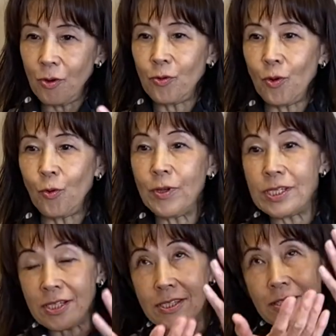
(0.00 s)
so we
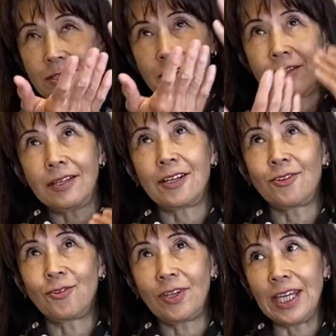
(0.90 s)
just
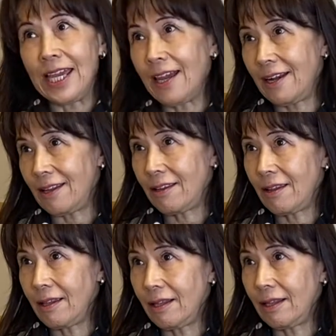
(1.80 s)
inherit
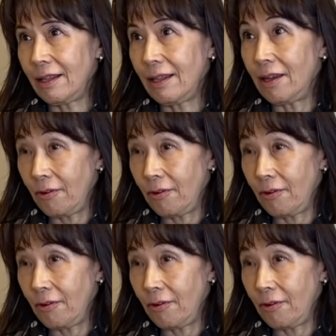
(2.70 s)
the